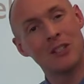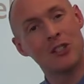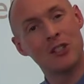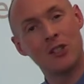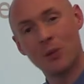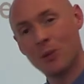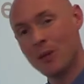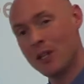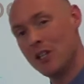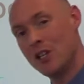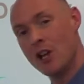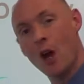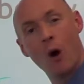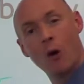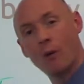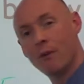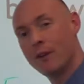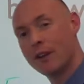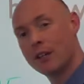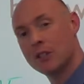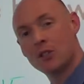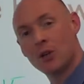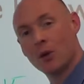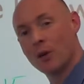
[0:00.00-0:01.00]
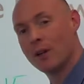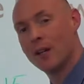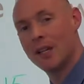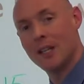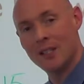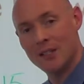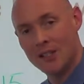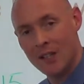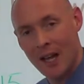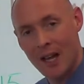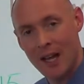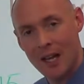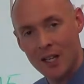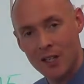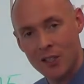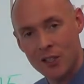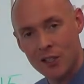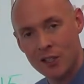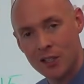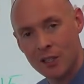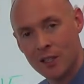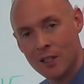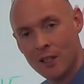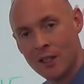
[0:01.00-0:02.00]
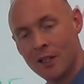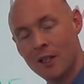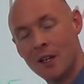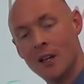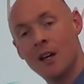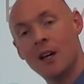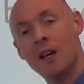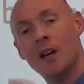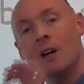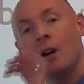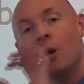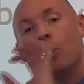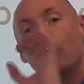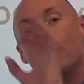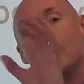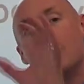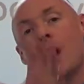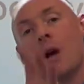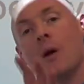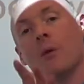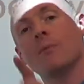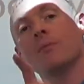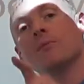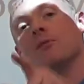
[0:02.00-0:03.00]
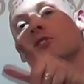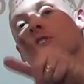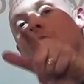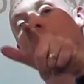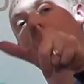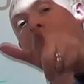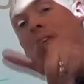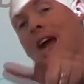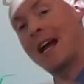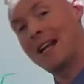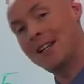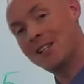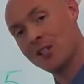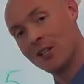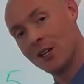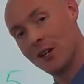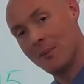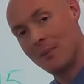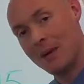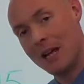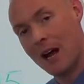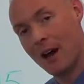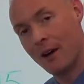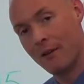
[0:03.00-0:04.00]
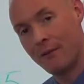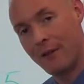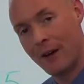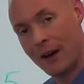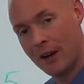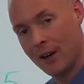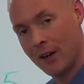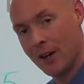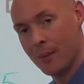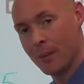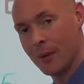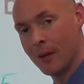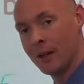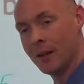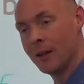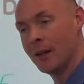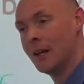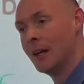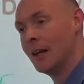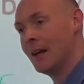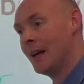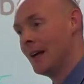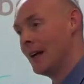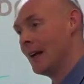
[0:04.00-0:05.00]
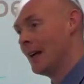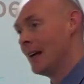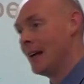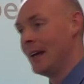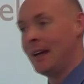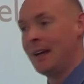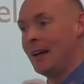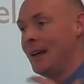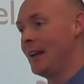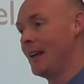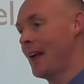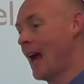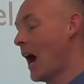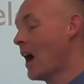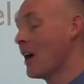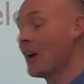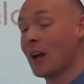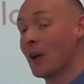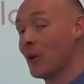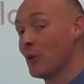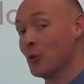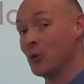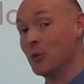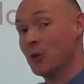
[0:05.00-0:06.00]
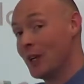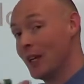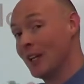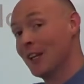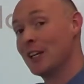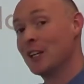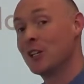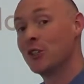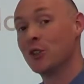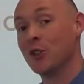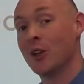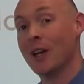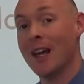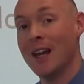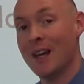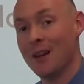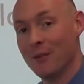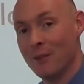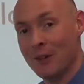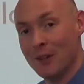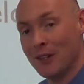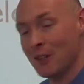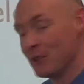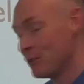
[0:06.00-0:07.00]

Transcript: is, do we know Victoria's age? We don't, so that's going to be our variable. I'll get really creative with